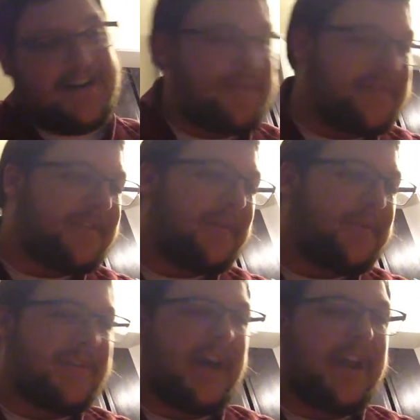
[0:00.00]
I was
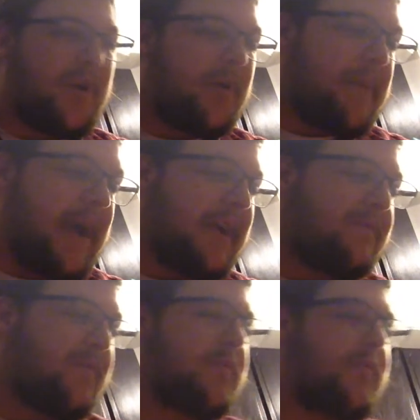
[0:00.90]
always kind of going back and
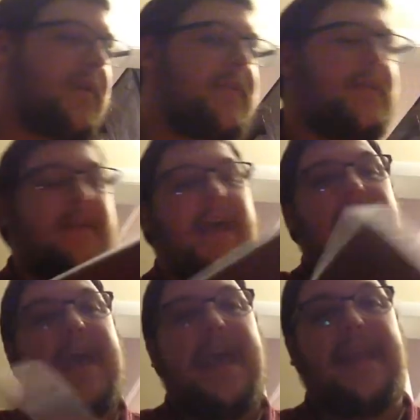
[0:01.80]
forth with it,
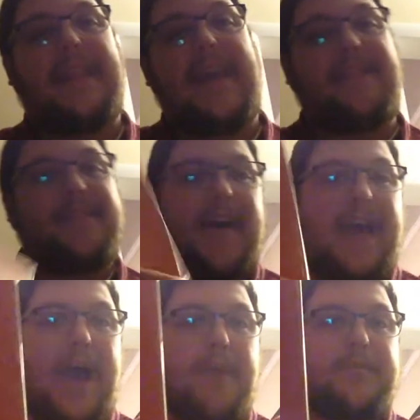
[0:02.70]
and that's
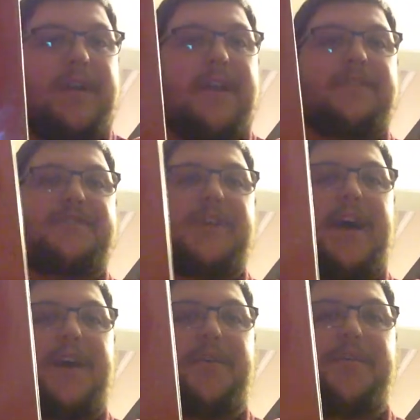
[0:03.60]
Aphrodite's
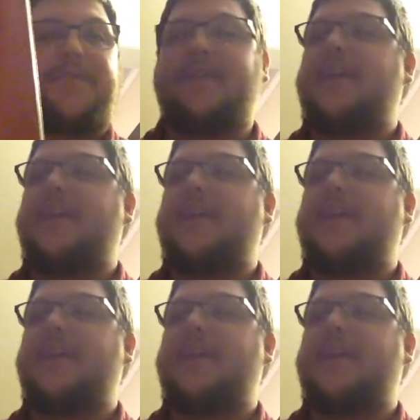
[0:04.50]
Child.